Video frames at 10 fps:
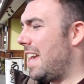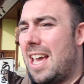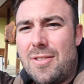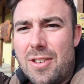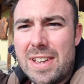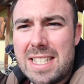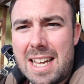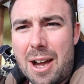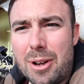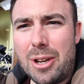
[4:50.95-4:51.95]
if you visit
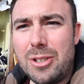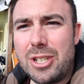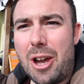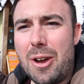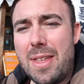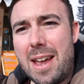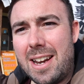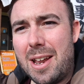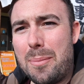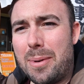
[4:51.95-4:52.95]
Kawakuchiko,
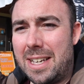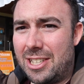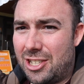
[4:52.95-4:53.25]
then please